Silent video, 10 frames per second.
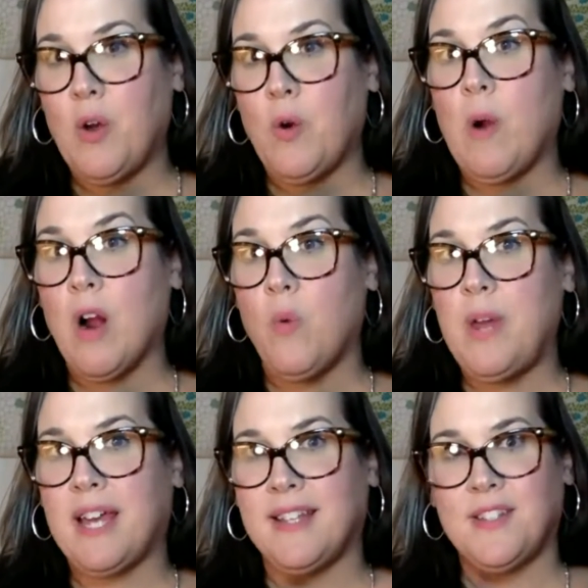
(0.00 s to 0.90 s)
where
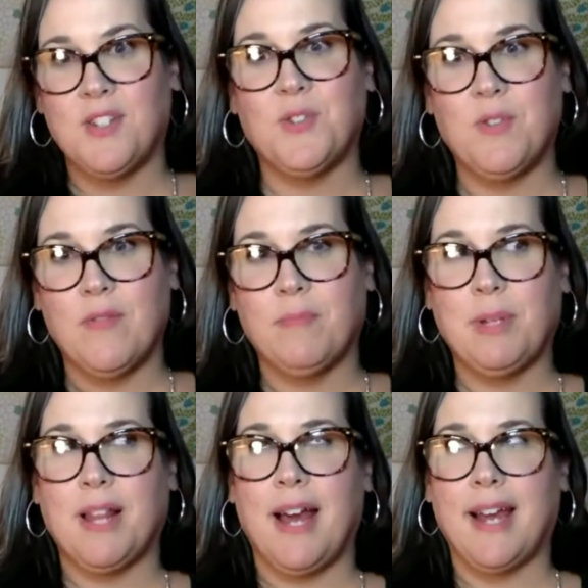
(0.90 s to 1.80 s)
we can just sort of be
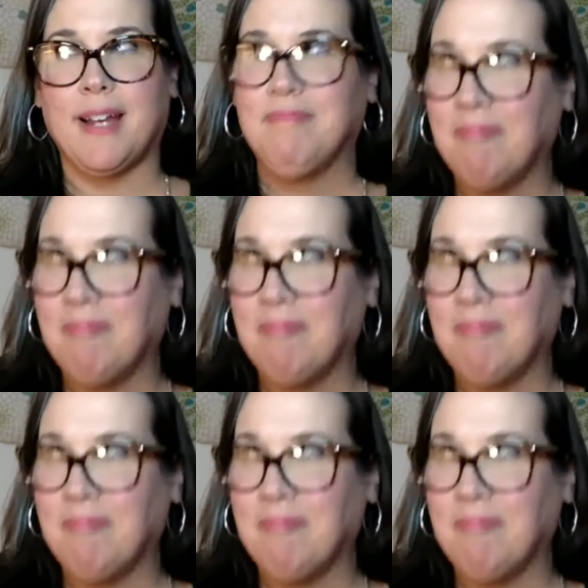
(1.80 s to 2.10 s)
like,